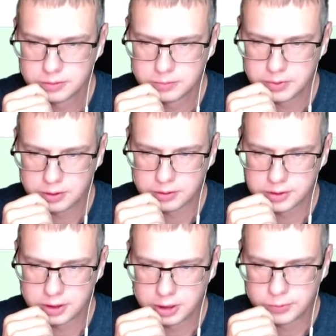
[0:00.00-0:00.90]
because
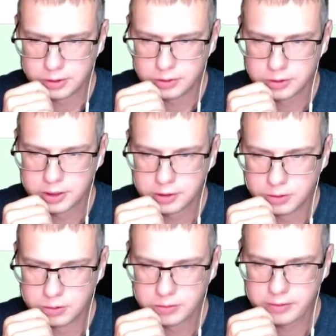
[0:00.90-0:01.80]
it will only
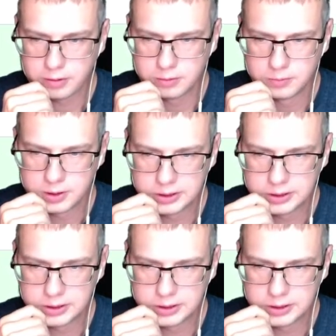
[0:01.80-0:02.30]
go from